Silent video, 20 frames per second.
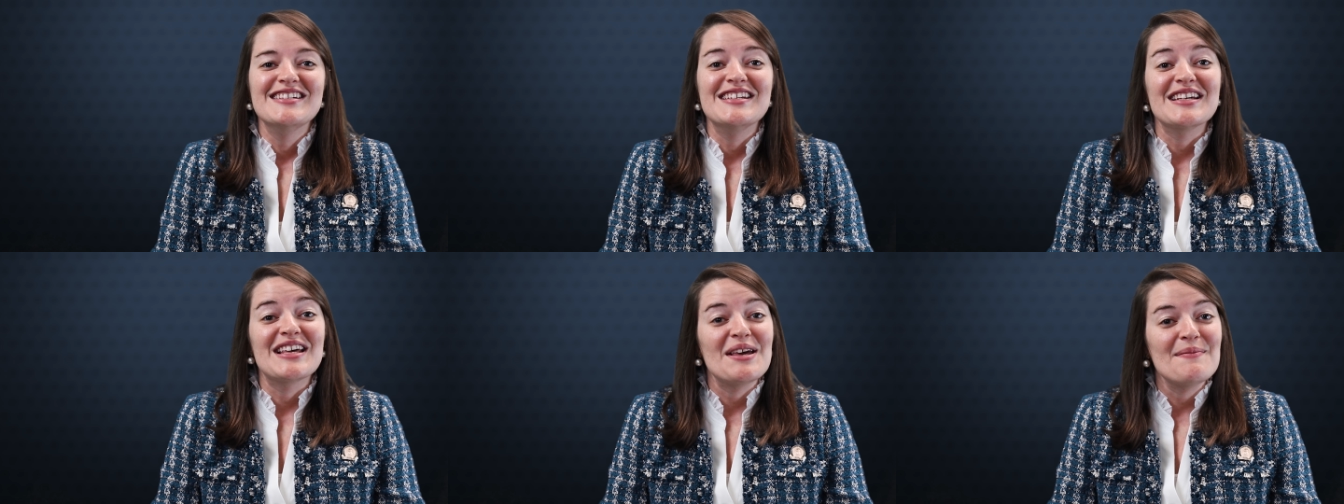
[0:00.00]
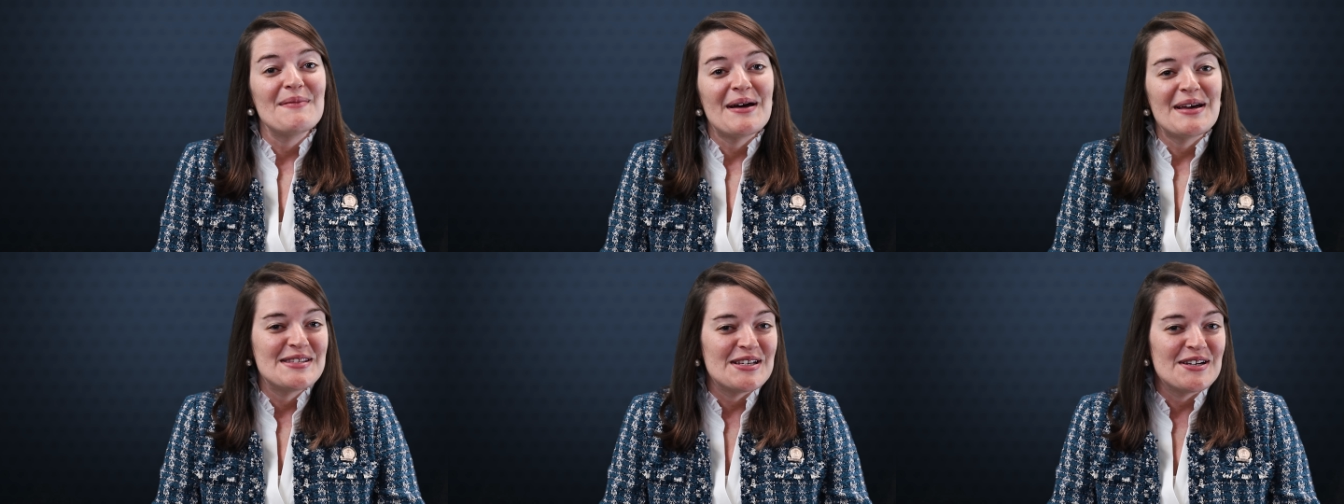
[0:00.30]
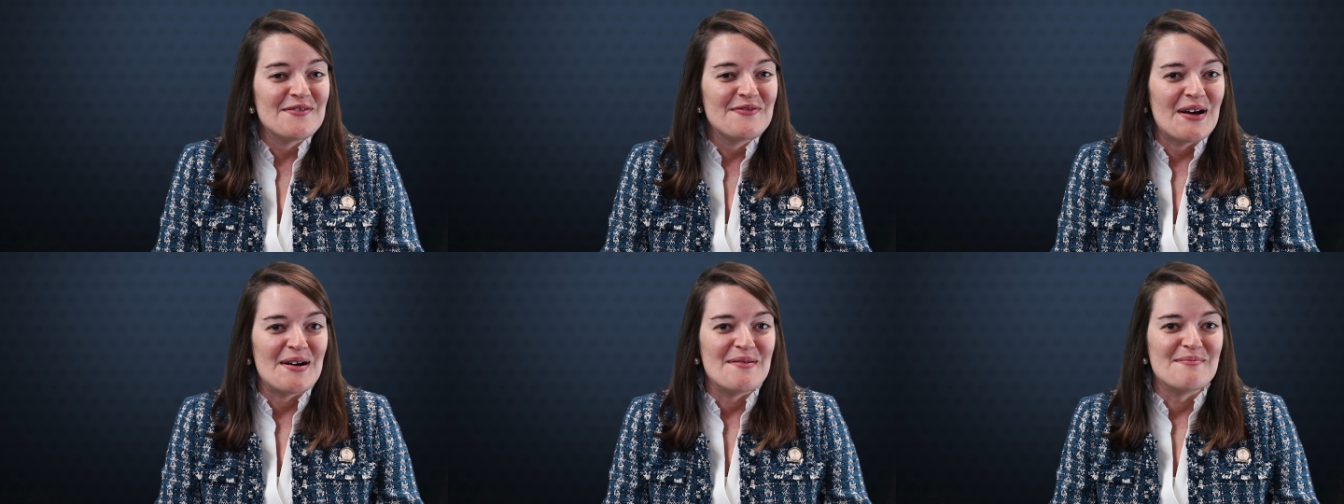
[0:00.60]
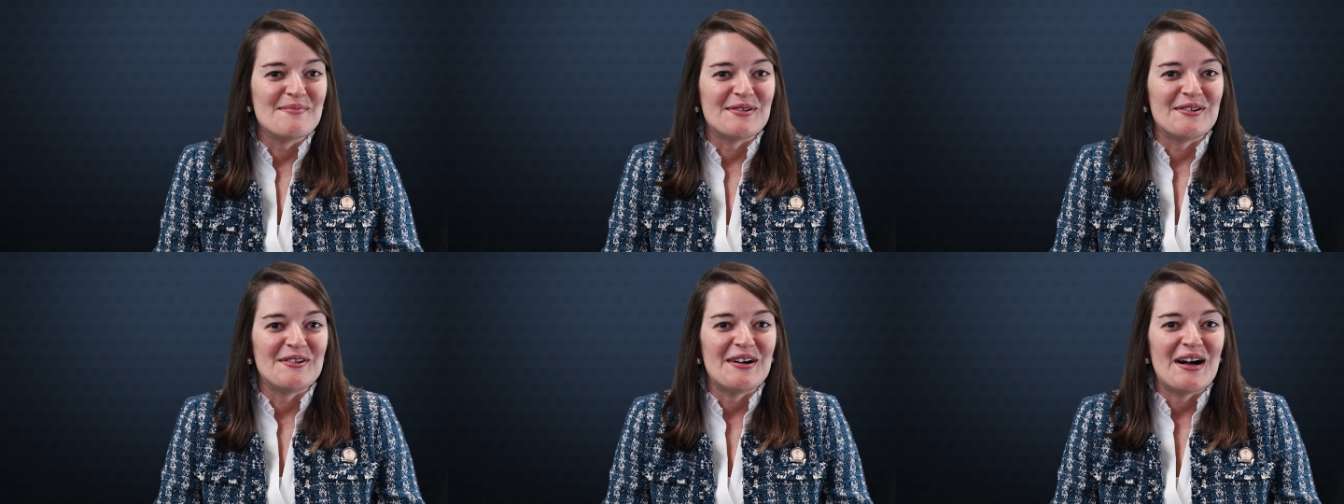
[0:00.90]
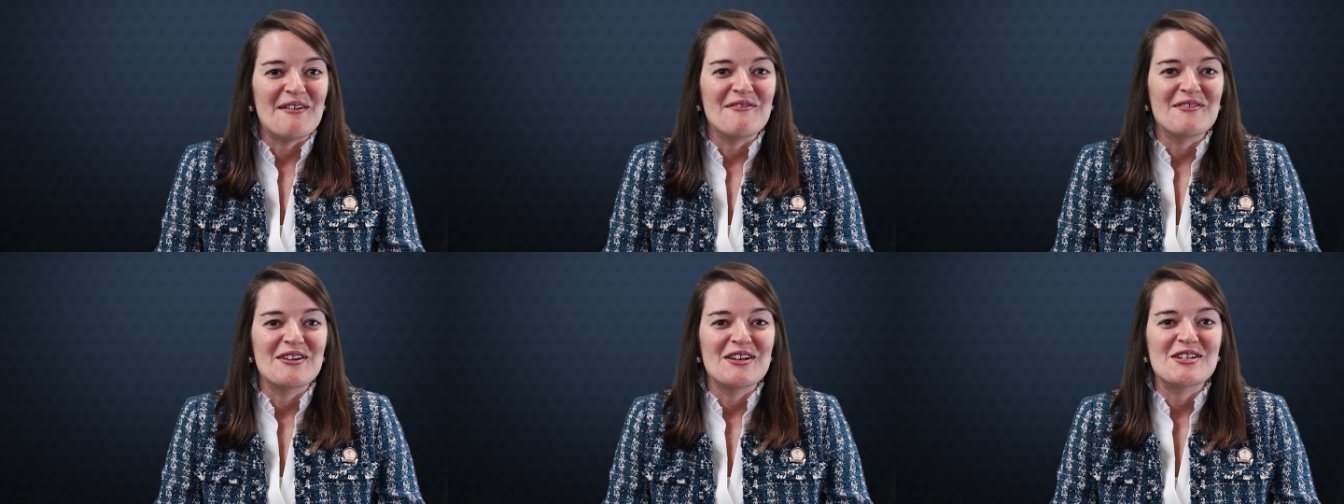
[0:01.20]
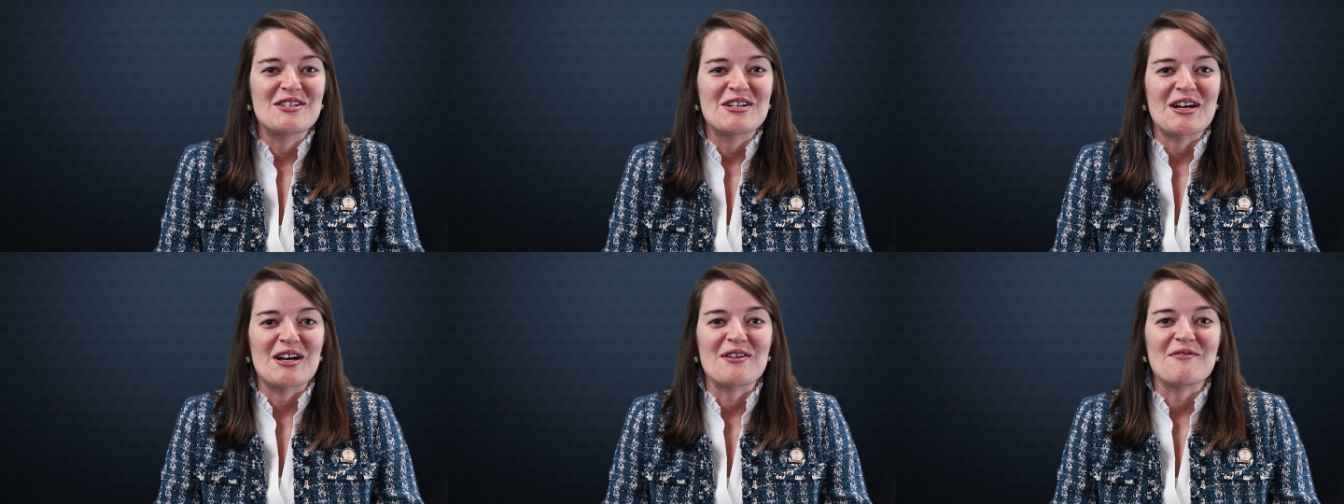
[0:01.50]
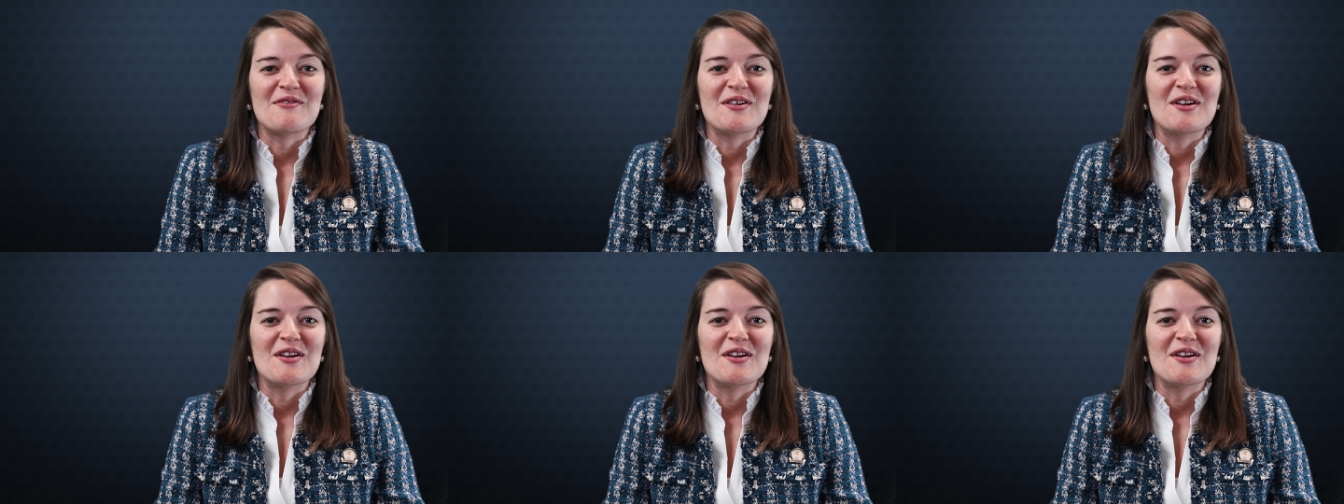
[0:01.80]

To keep myself humble, I want to share